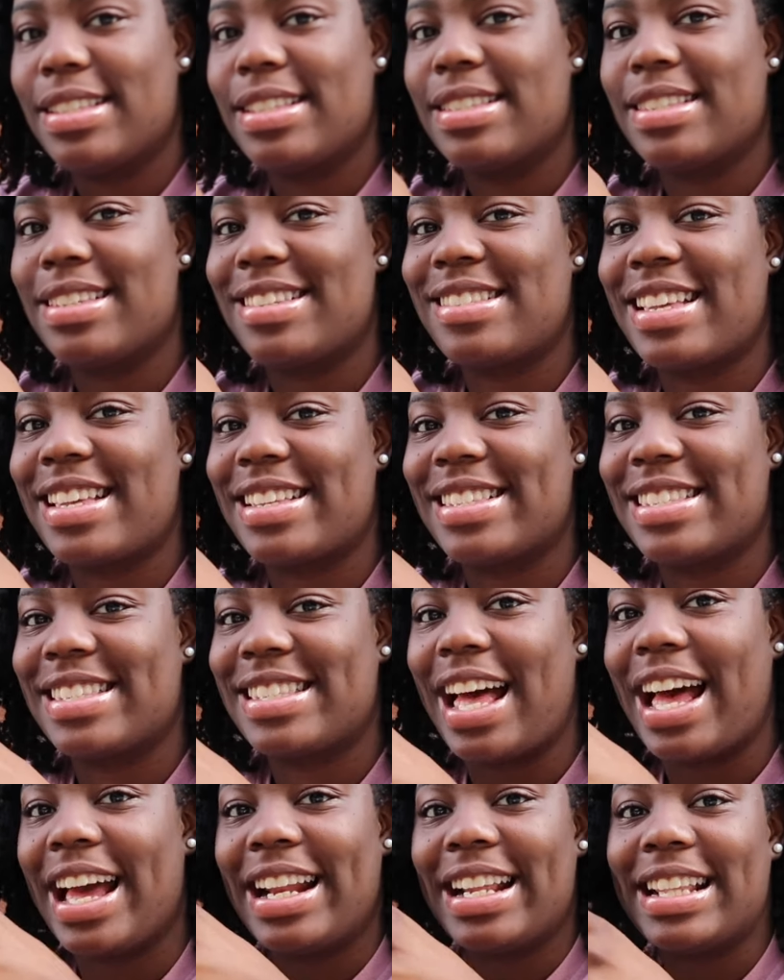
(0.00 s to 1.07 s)
This is
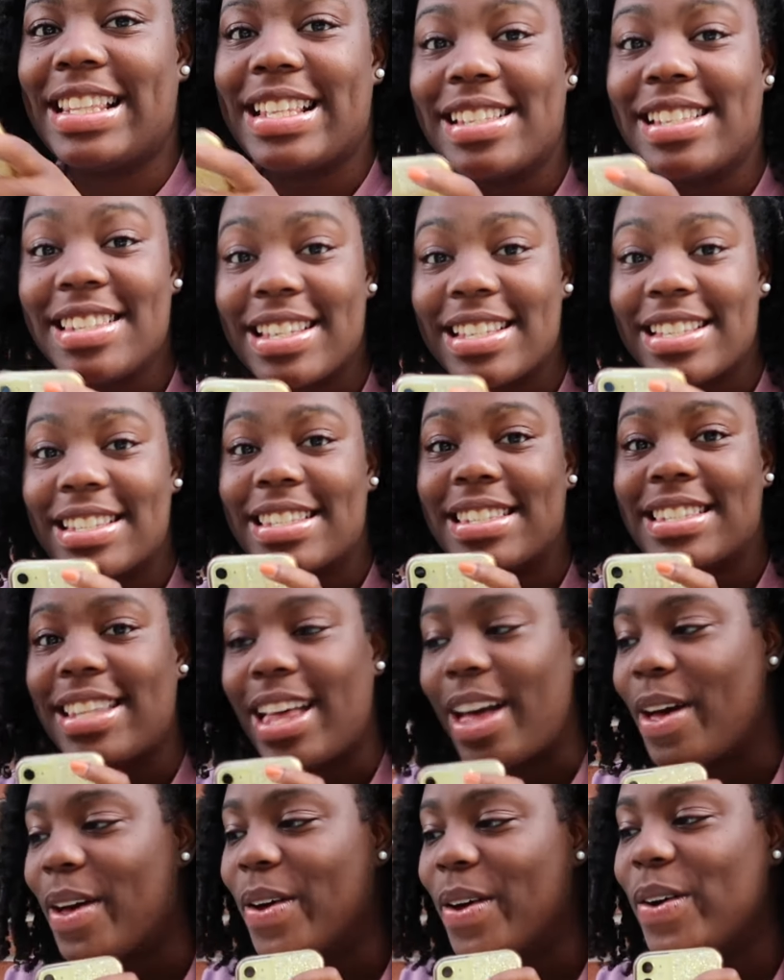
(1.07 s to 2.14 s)
exciting. This is
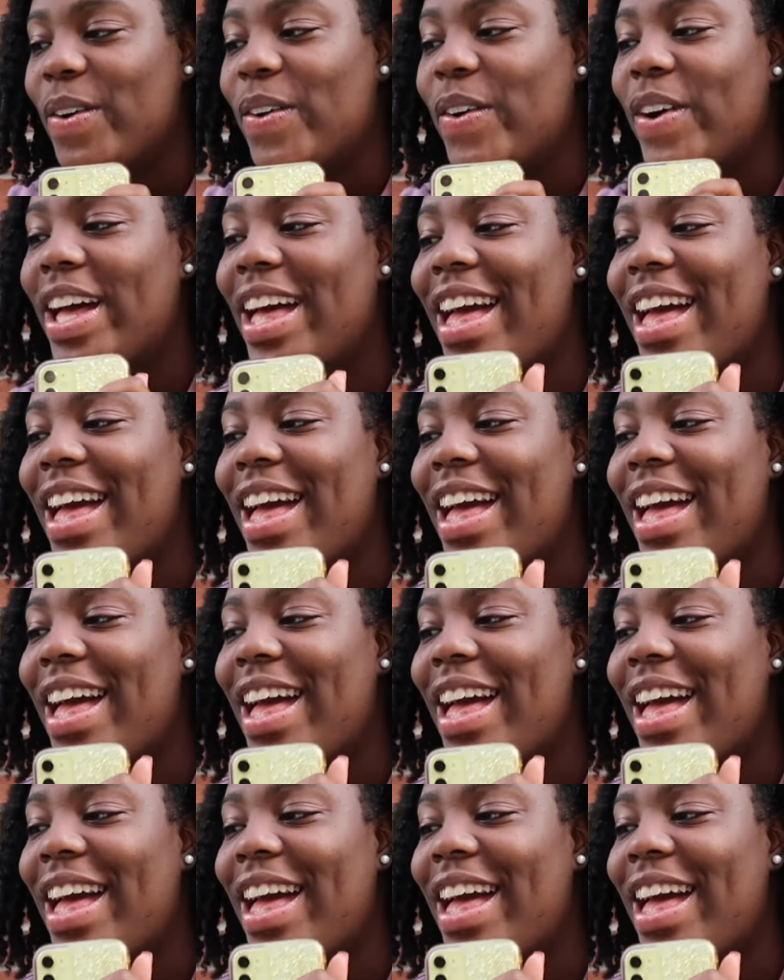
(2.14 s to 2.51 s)
so